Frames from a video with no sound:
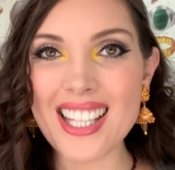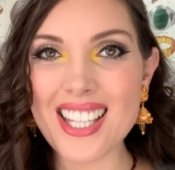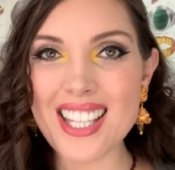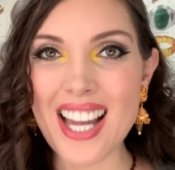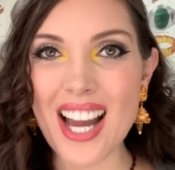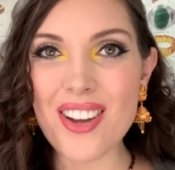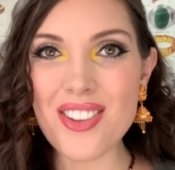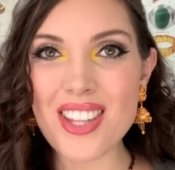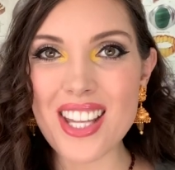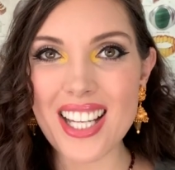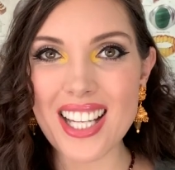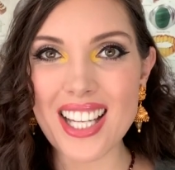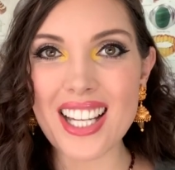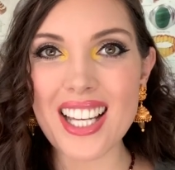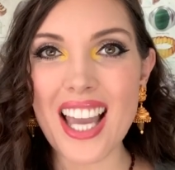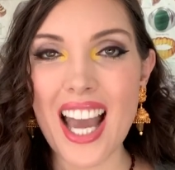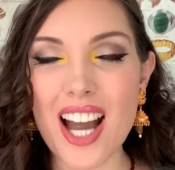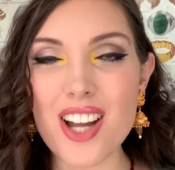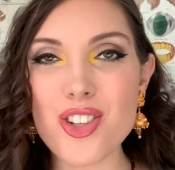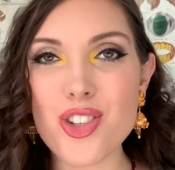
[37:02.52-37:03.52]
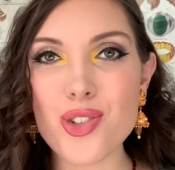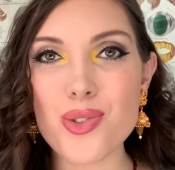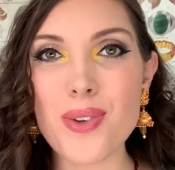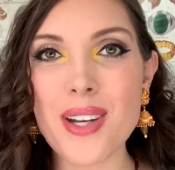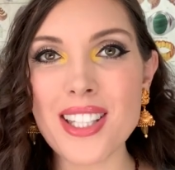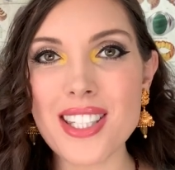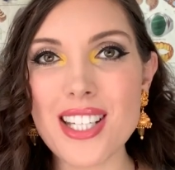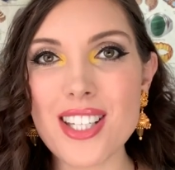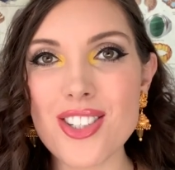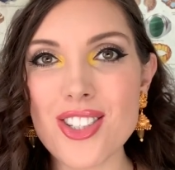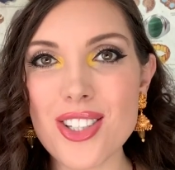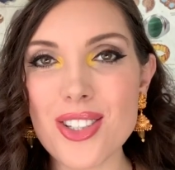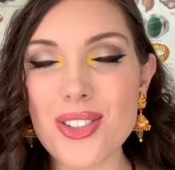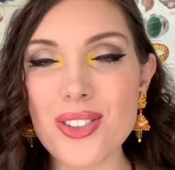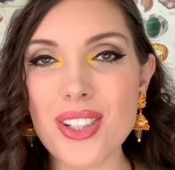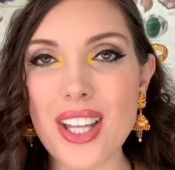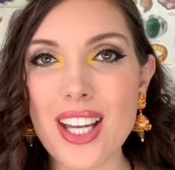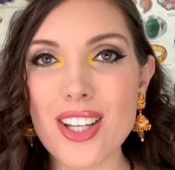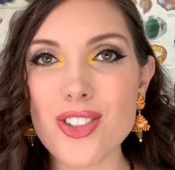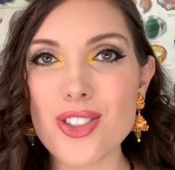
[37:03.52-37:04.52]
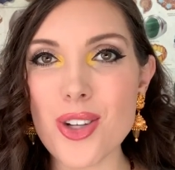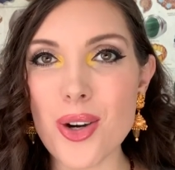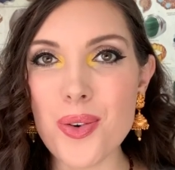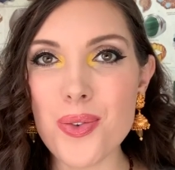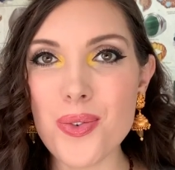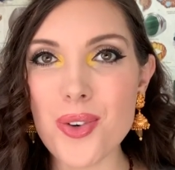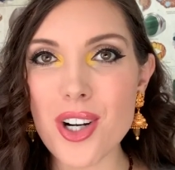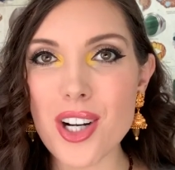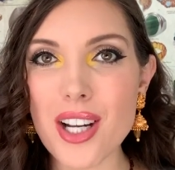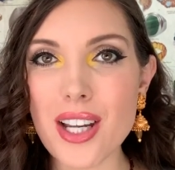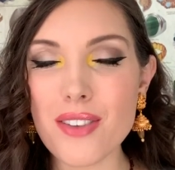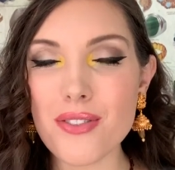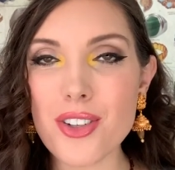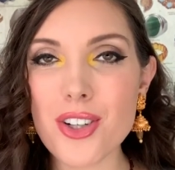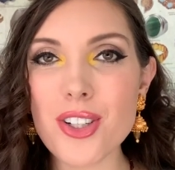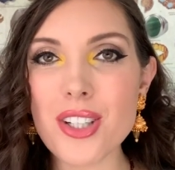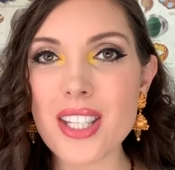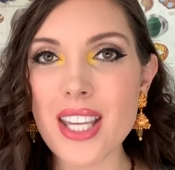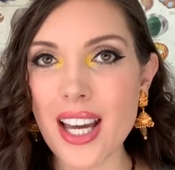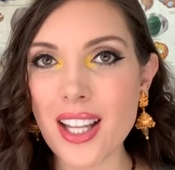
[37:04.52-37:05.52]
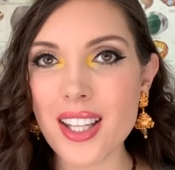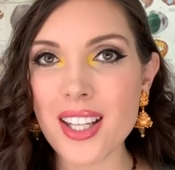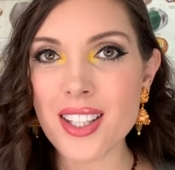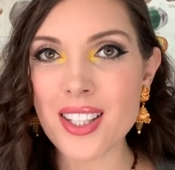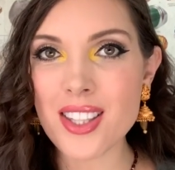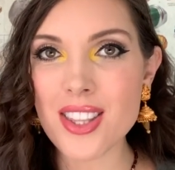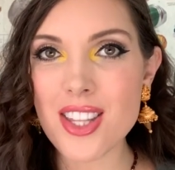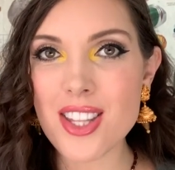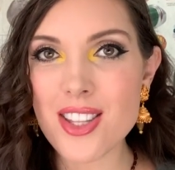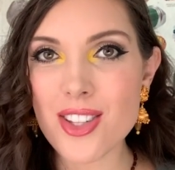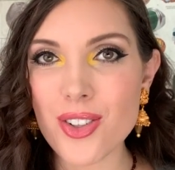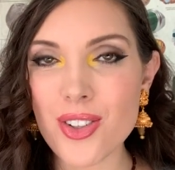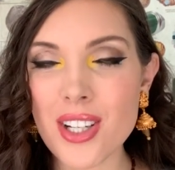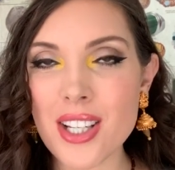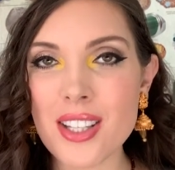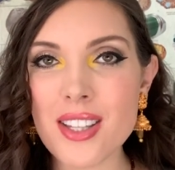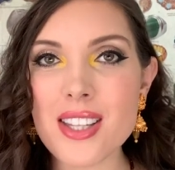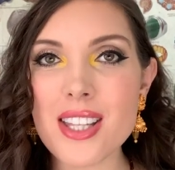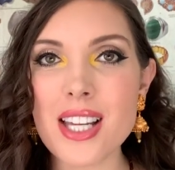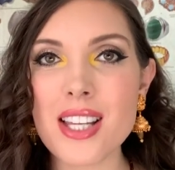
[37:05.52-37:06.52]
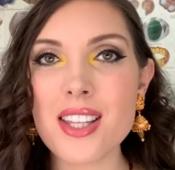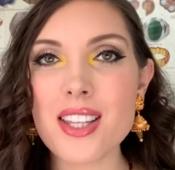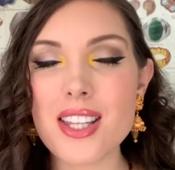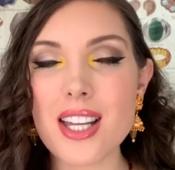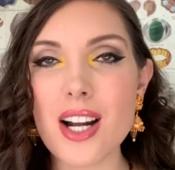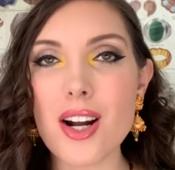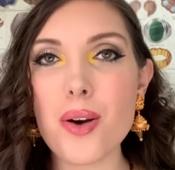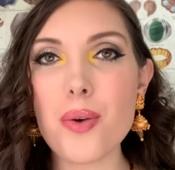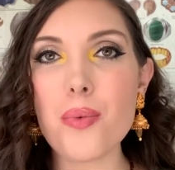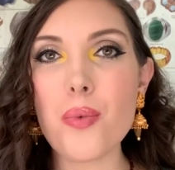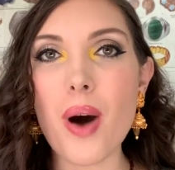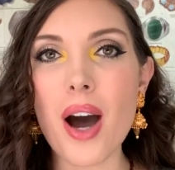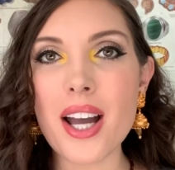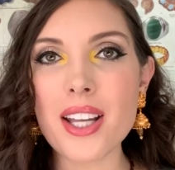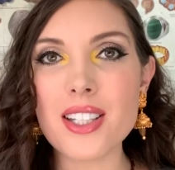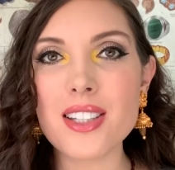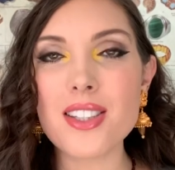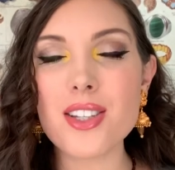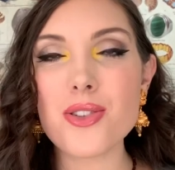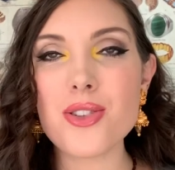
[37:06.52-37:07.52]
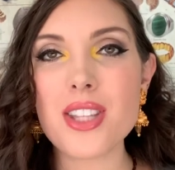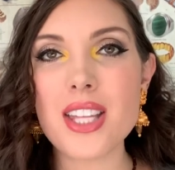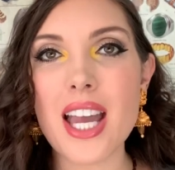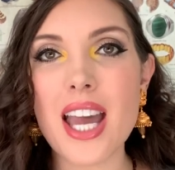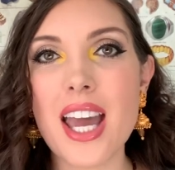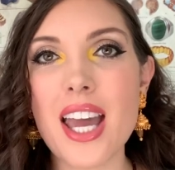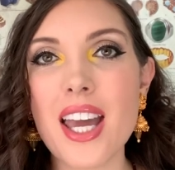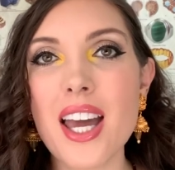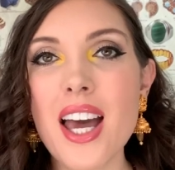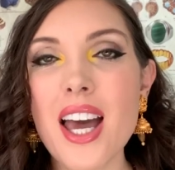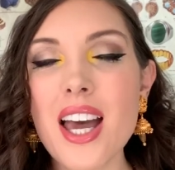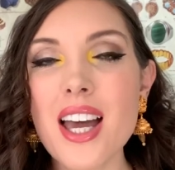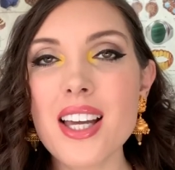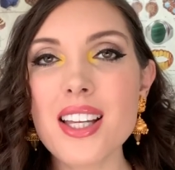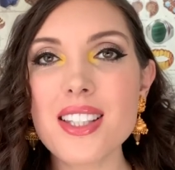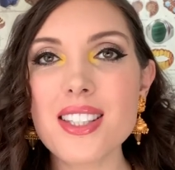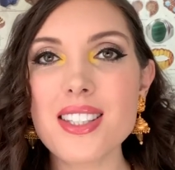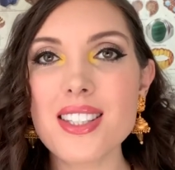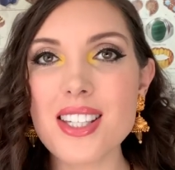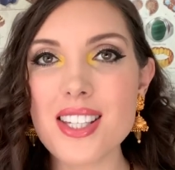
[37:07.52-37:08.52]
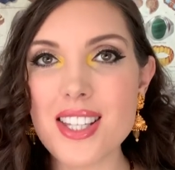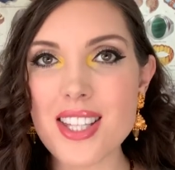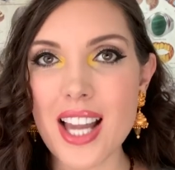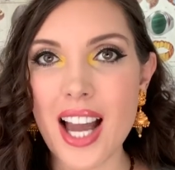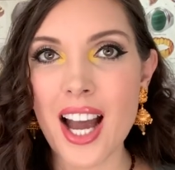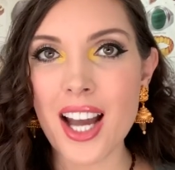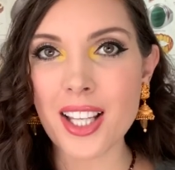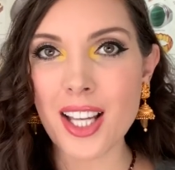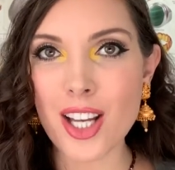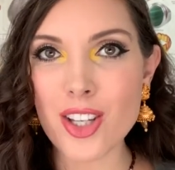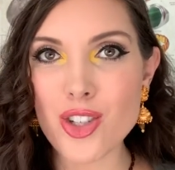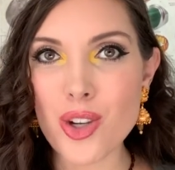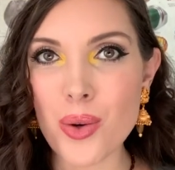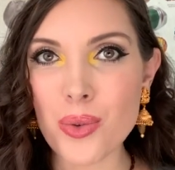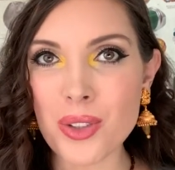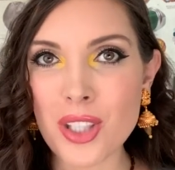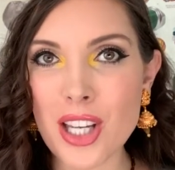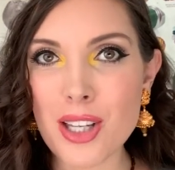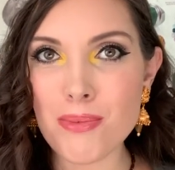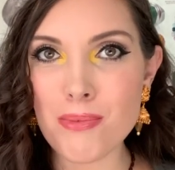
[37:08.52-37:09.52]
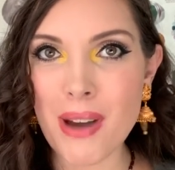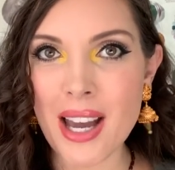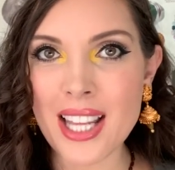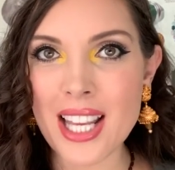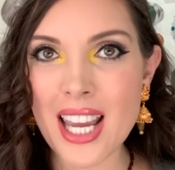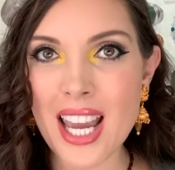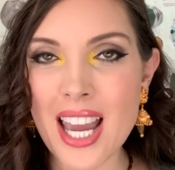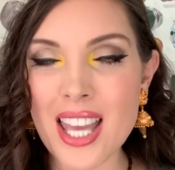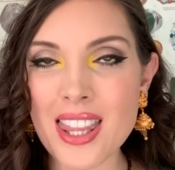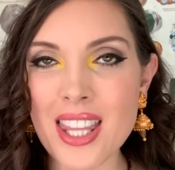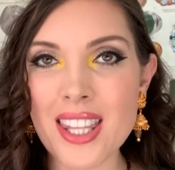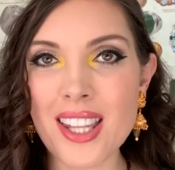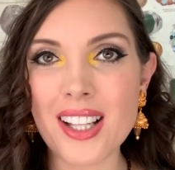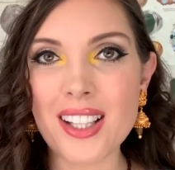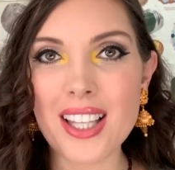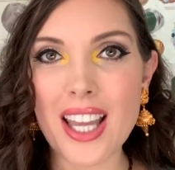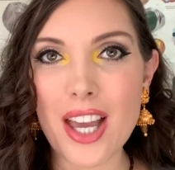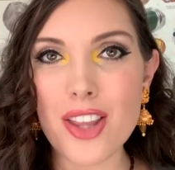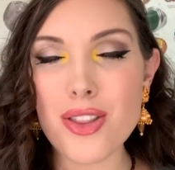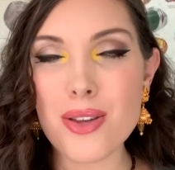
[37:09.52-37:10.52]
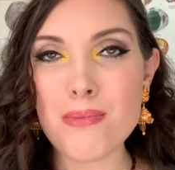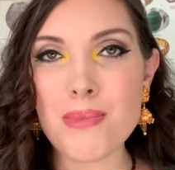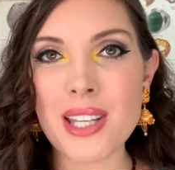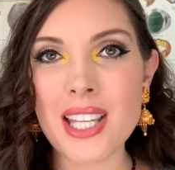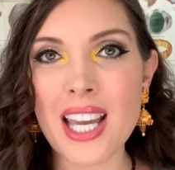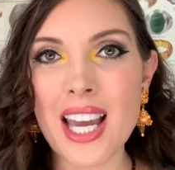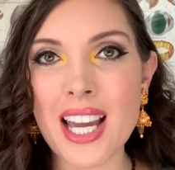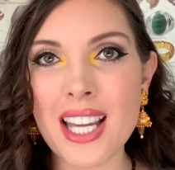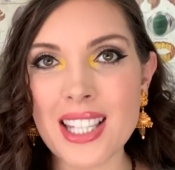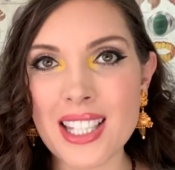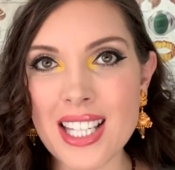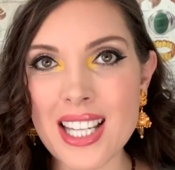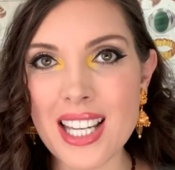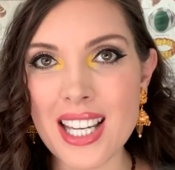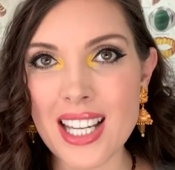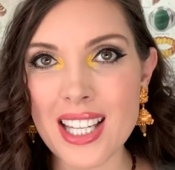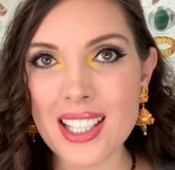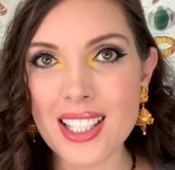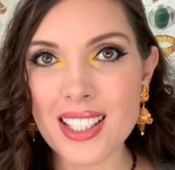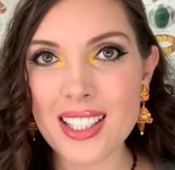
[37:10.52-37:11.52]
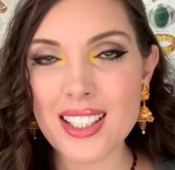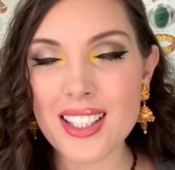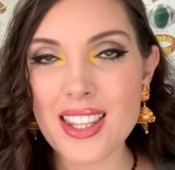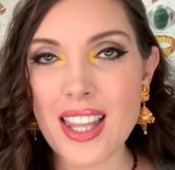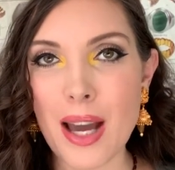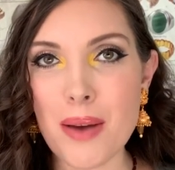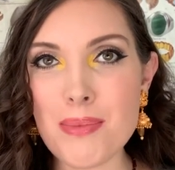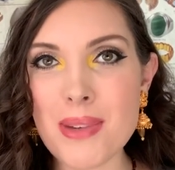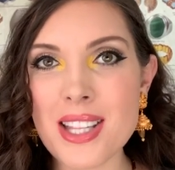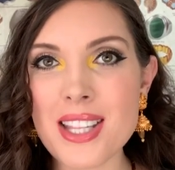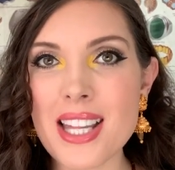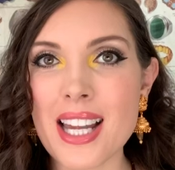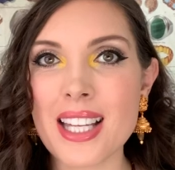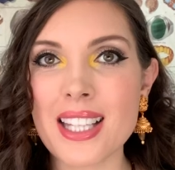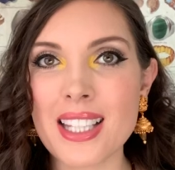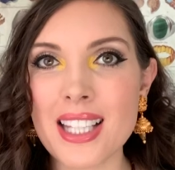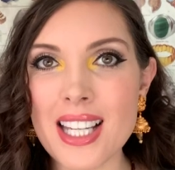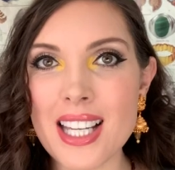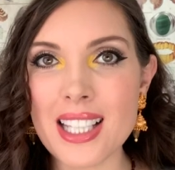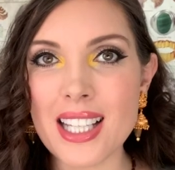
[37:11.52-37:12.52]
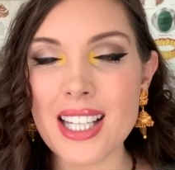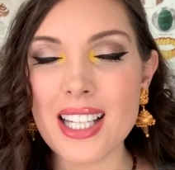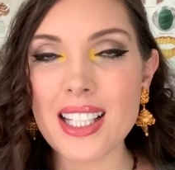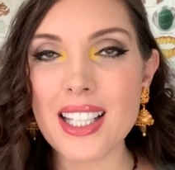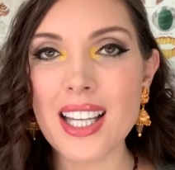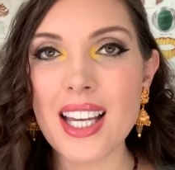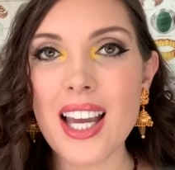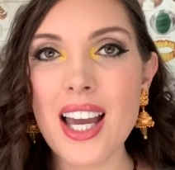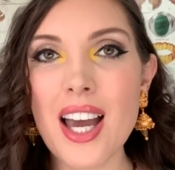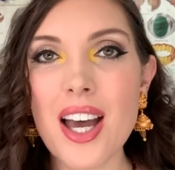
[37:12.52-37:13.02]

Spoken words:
it sounds like a catch-22. Like, don't worry, if you're yelling at the screen saying, Sarah, why did you say, decide I don't need money and then I'll get the money I need, that means I need it.